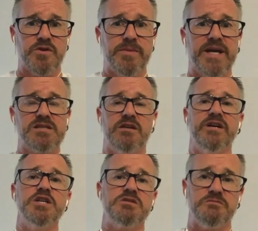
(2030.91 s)
They're about
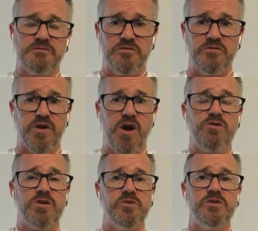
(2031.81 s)
salvation for the whole
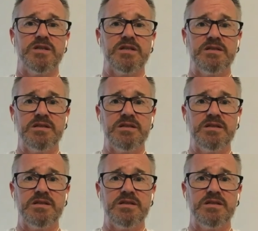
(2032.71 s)
community.